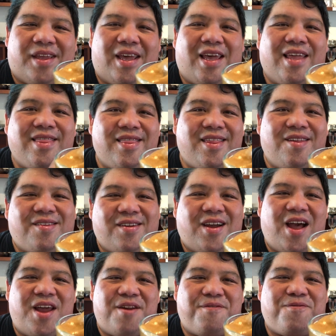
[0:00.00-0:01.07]
in this
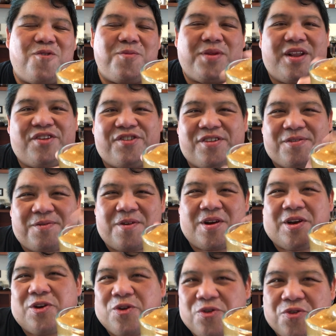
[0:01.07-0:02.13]
kind of formulation, it's very
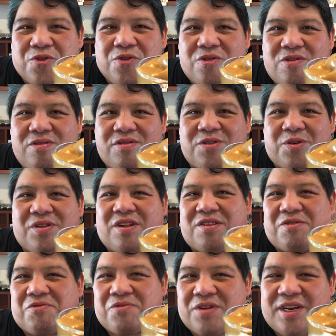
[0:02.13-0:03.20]
neutral, so it
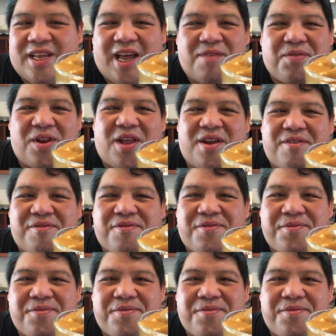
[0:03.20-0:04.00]
doesn't really have a lot of